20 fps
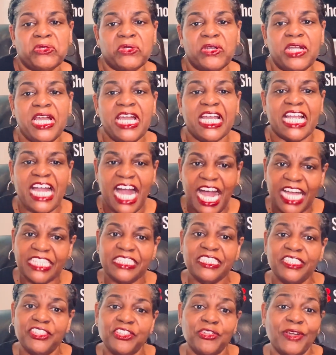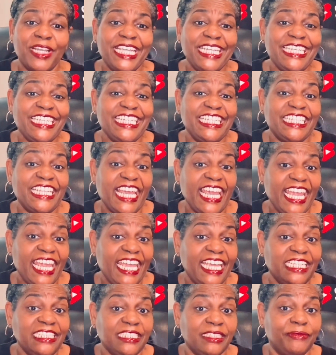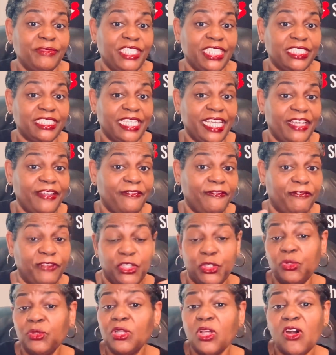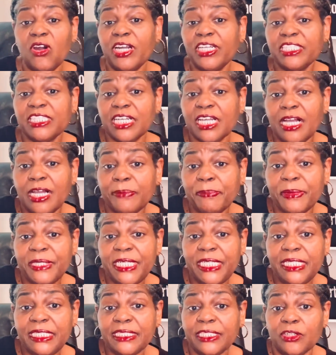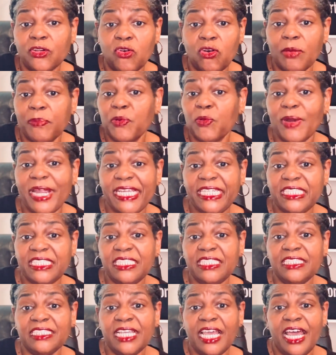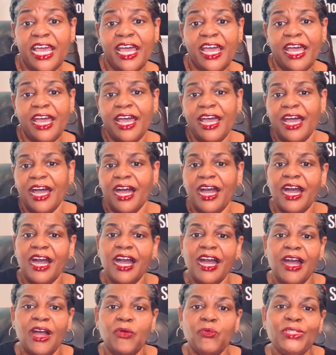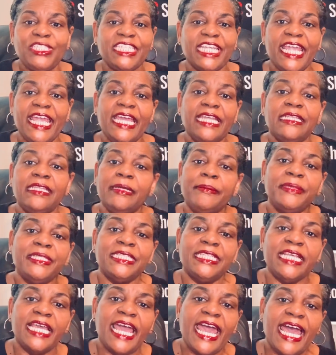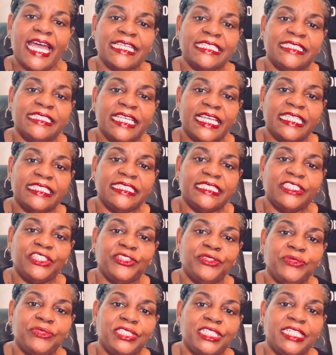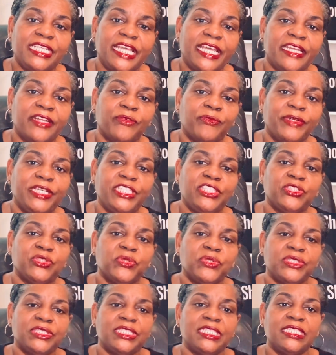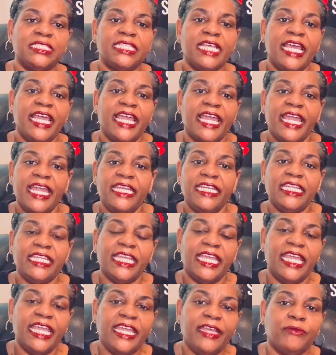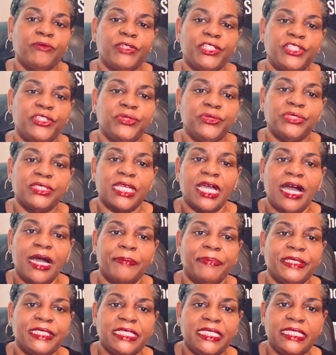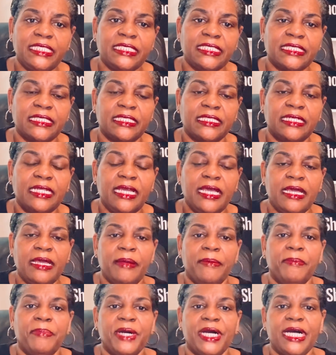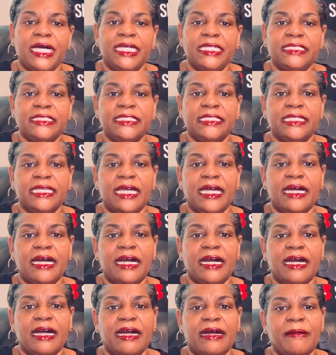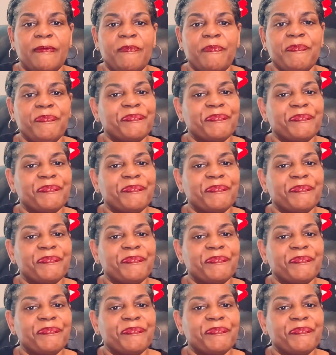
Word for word: are concentrated in the hands of just a few large companies and corporations, which can limit the access to genetic resources, and it can reduce competition. But I'm